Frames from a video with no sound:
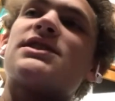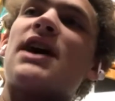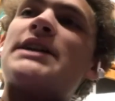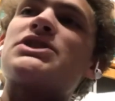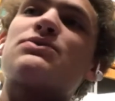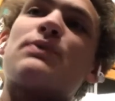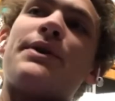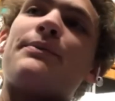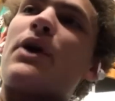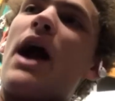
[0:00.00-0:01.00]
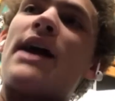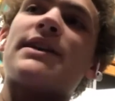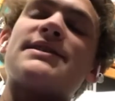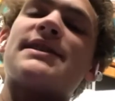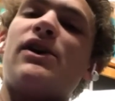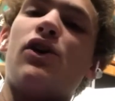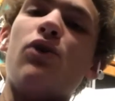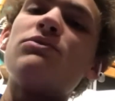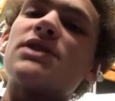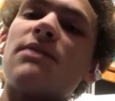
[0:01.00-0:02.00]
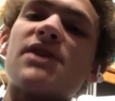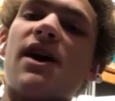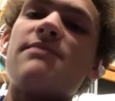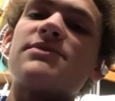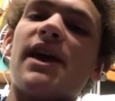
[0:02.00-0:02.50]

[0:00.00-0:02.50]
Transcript: I just want to practice at home sometimes.